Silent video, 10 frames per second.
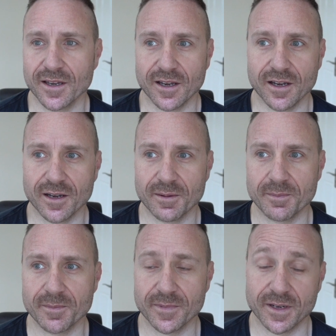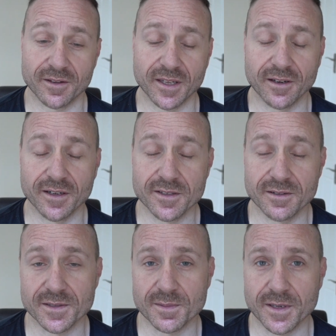I think I do
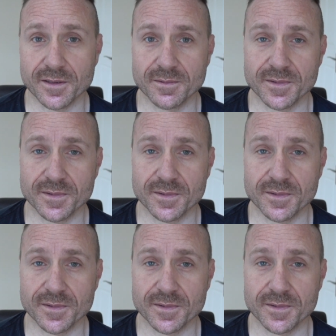as well,